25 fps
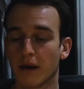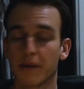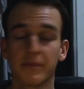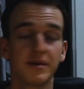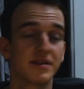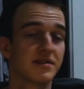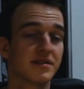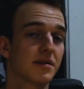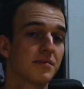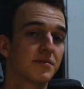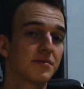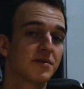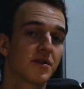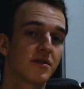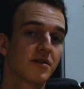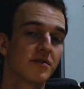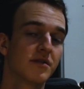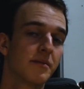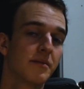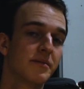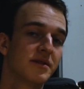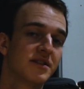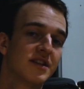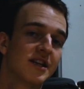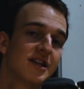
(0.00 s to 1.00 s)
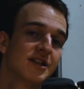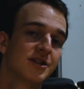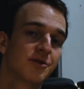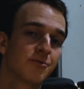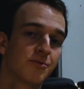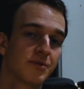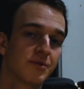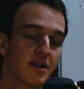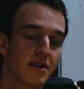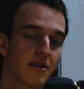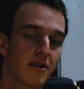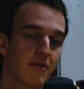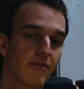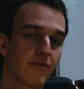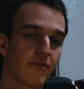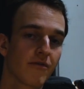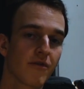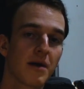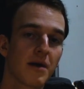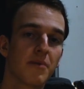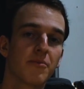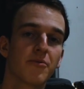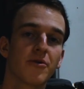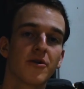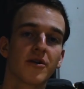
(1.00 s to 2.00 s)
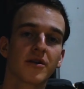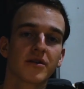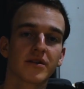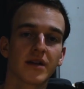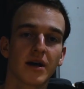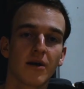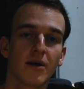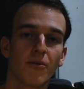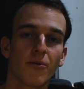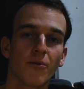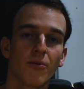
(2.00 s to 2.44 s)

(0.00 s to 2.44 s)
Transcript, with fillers: Maybe it's some sort of limitation within the framework that